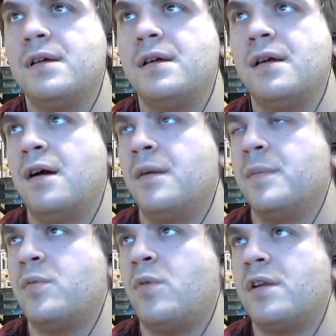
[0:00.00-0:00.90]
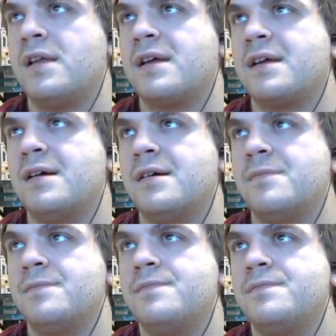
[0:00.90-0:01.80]
Um and what like
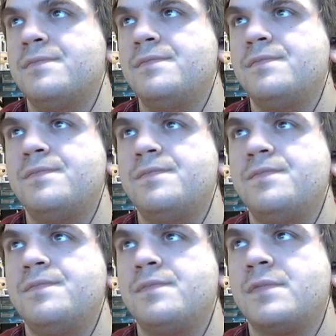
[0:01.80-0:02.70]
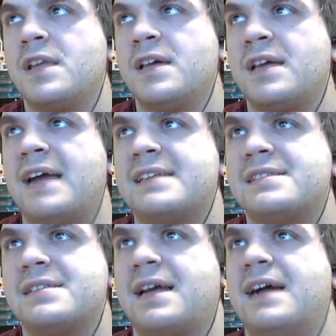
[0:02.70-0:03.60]
um like
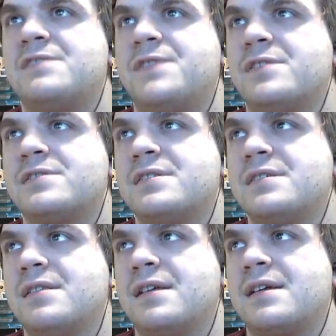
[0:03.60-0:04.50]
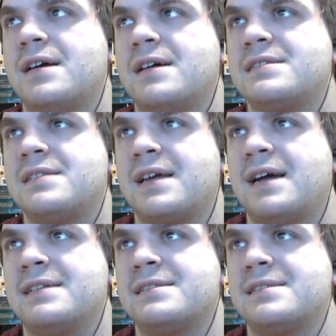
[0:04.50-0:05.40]
ice like ice fields. Like ice like
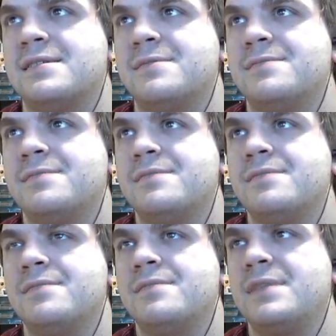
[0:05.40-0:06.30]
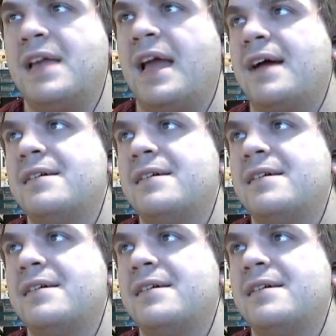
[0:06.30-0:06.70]
ice Oh like you slide around yeah.